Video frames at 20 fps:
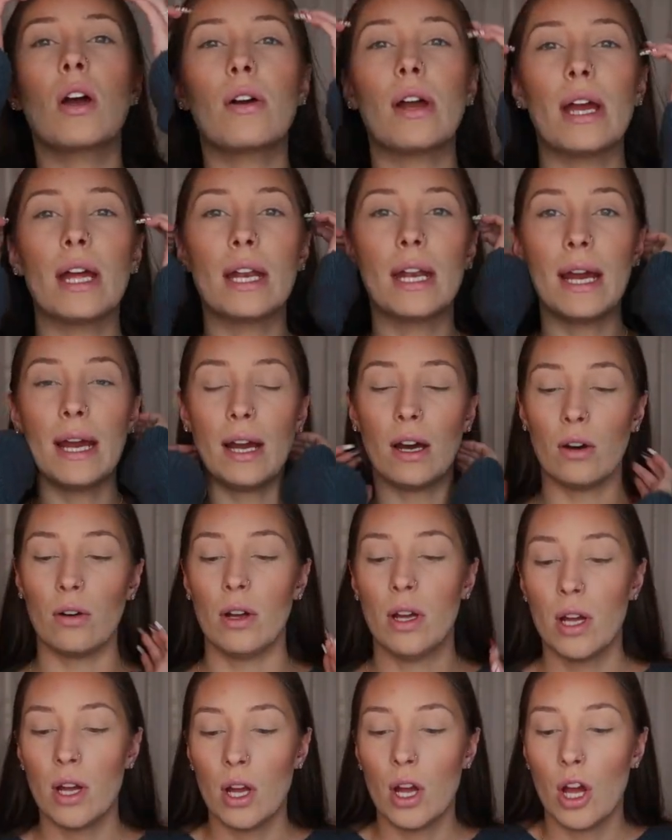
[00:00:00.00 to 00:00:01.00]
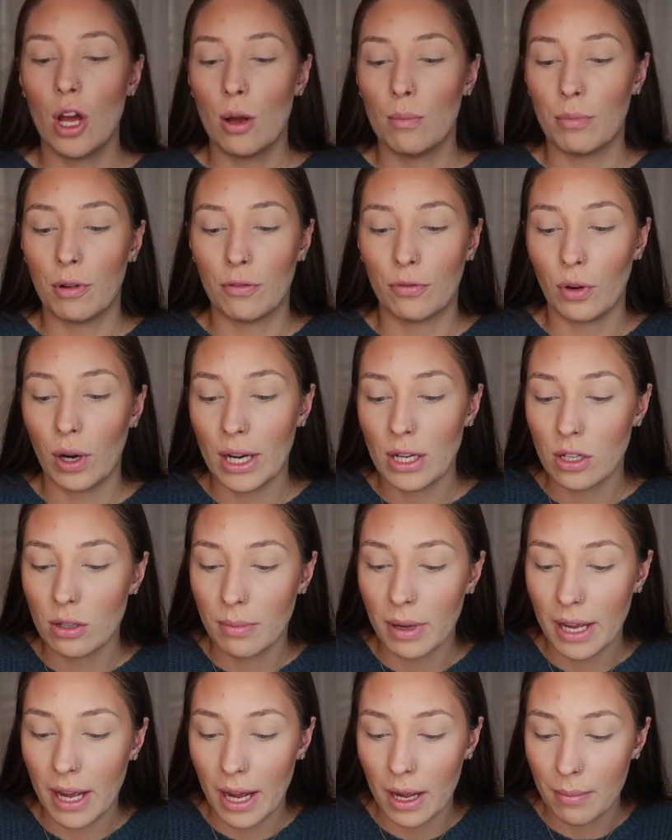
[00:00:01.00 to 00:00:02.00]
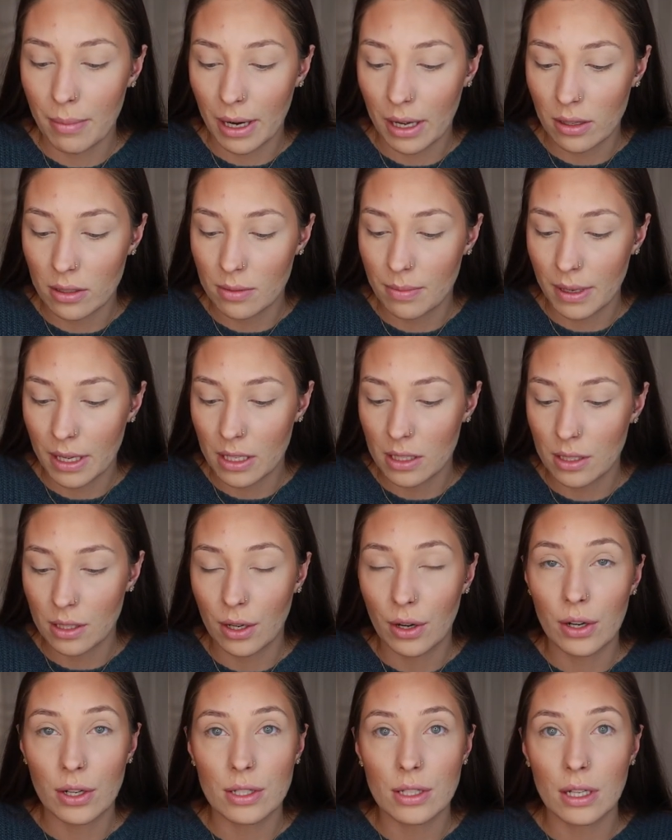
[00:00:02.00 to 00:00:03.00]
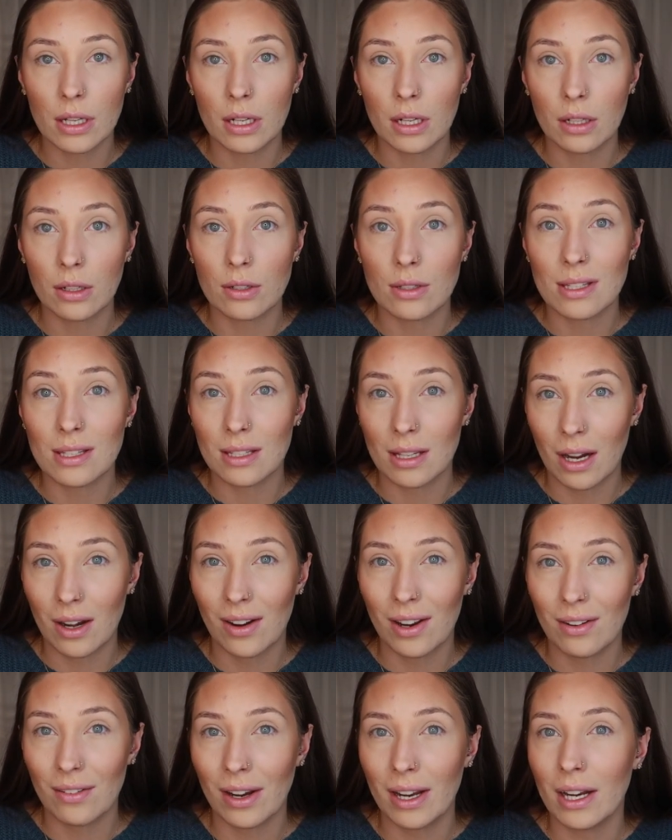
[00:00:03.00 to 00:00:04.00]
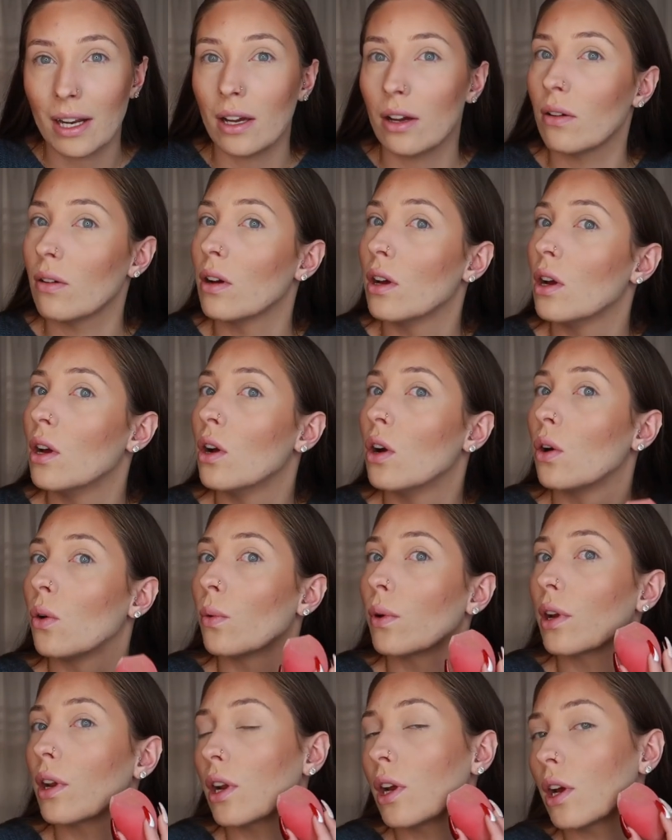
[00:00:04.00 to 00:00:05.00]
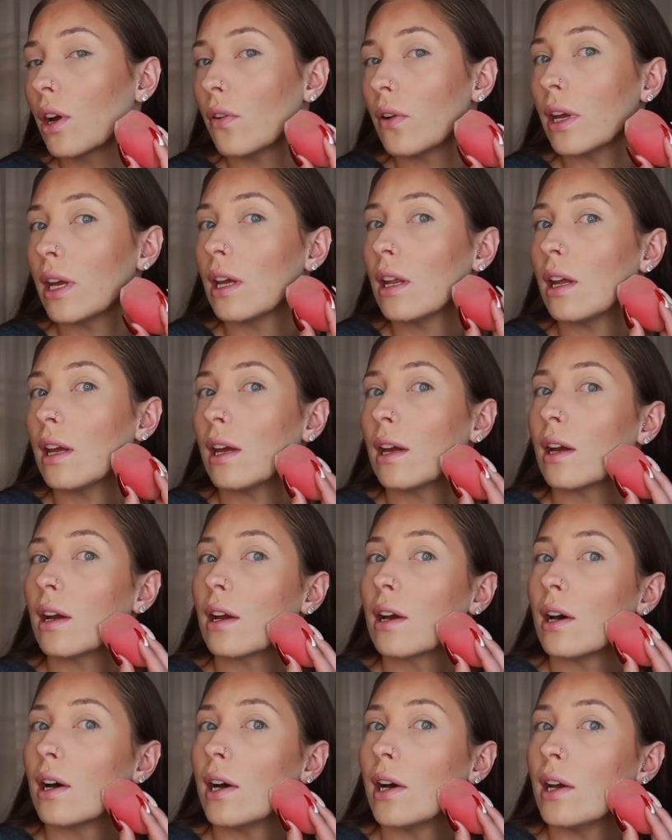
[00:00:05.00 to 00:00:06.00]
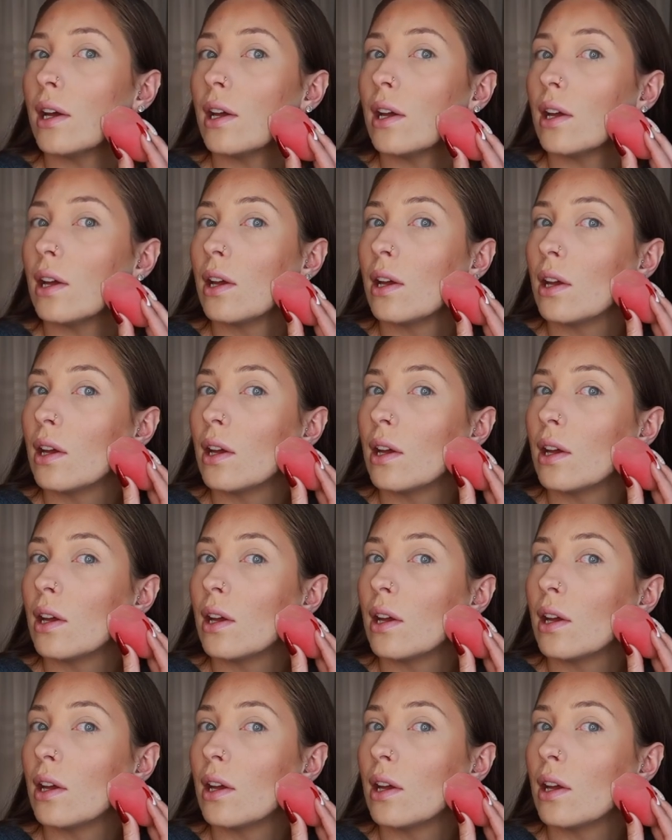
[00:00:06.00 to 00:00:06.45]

Okay, now, before I do my eyebrows, because your girl's looking a little scary right now, we're going to go in and cut